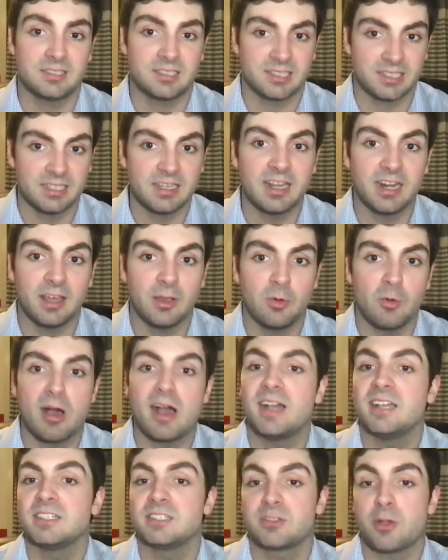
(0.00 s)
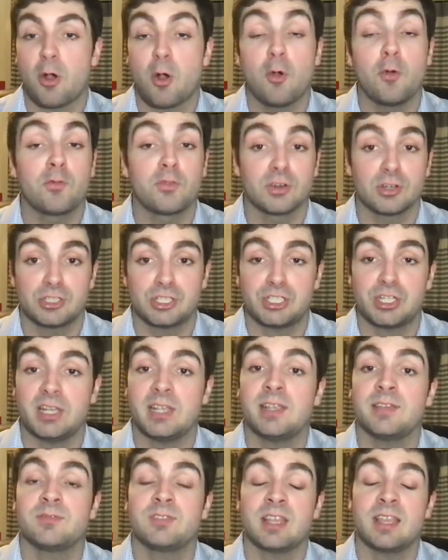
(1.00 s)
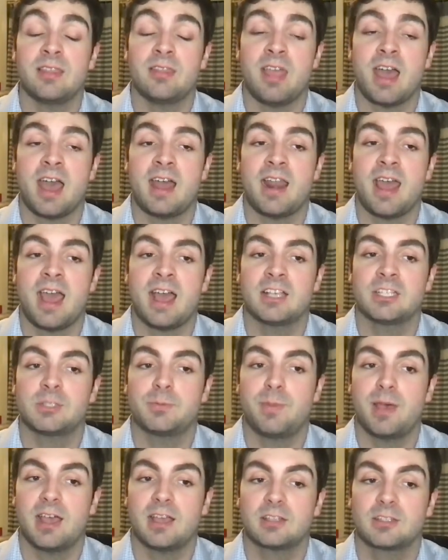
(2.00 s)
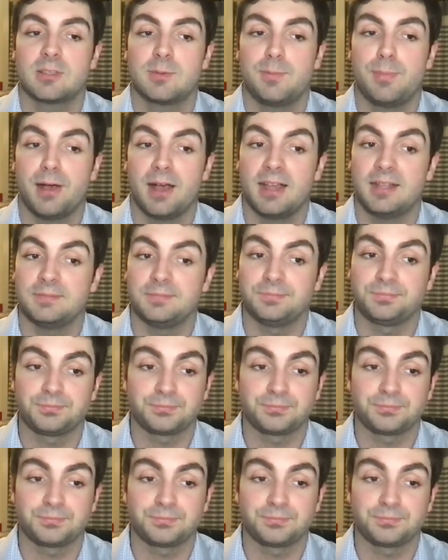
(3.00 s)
seeding wise, overachieved in that aspect, but